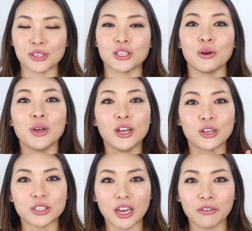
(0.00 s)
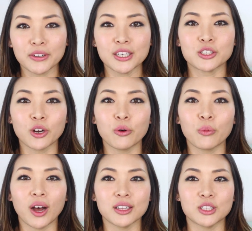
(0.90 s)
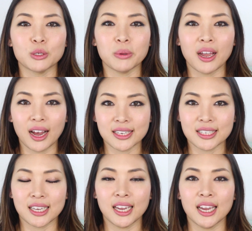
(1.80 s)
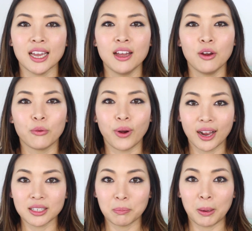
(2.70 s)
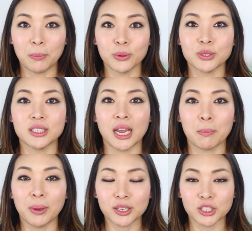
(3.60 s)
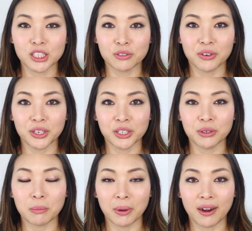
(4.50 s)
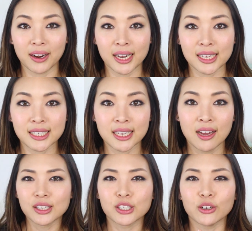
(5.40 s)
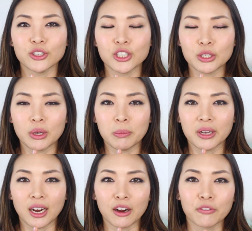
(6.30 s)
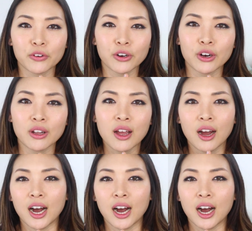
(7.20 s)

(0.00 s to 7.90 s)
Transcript: So you definitely don't want to be asking random people to take pictures for you in Paris. So you just want to be careful.